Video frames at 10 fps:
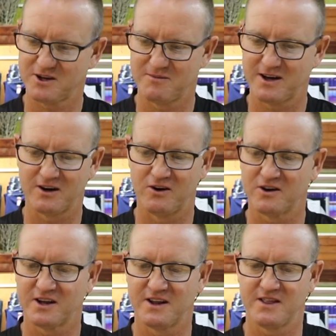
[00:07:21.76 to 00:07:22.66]
going to make it
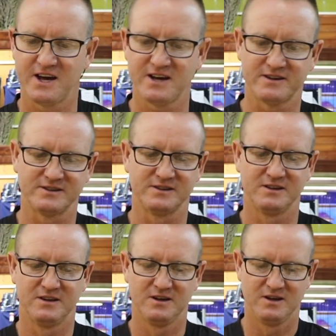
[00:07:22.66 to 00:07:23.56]
longer than that.
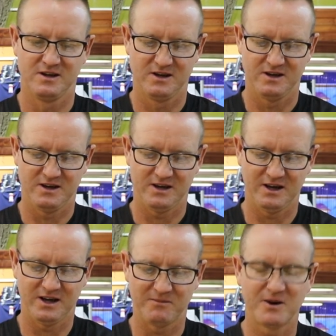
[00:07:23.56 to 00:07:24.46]

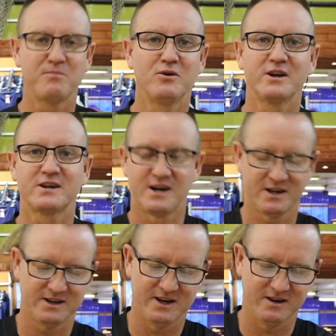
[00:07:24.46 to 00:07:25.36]
And I'm going to pull it tight
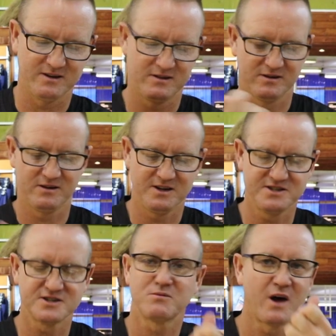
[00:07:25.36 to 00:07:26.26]
now.
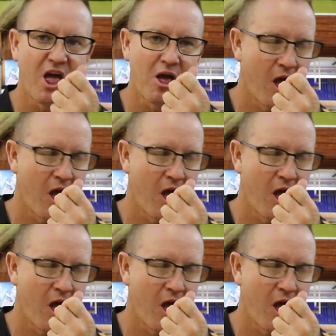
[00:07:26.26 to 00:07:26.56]
Easiest way